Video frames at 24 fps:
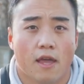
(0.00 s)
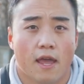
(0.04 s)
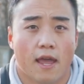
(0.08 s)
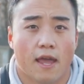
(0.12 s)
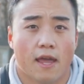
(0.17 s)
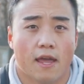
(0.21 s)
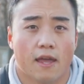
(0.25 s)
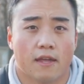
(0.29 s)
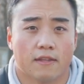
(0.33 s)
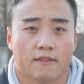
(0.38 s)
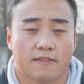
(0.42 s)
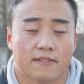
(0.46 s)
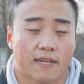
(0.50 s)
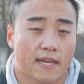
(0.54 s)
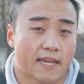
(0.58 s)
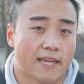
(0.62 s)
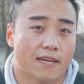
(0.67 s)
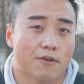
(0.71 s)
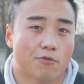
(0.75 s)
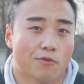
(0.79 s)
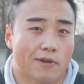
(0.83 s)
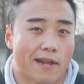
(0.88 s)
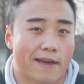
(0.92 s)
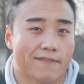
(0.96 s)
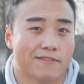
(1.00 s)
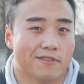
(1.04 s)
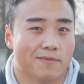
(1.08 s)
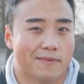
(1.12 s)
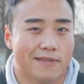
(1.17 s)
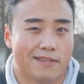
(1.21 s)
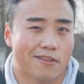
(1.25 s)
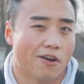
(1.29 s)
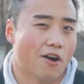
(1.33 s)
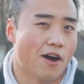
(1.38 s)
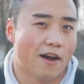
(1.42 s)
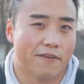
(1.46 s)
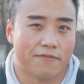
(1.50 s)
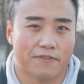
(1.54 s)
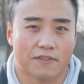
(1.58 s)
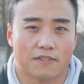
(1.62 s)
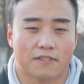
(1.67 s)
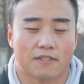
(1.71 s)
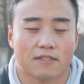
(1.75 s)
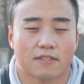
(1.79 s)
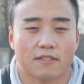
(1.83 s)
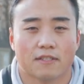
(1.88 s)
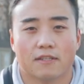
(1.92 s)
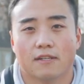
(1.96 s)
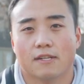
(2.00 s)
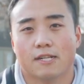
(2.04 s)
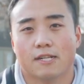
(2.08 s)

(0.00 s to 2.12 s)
and second would have to be The Office.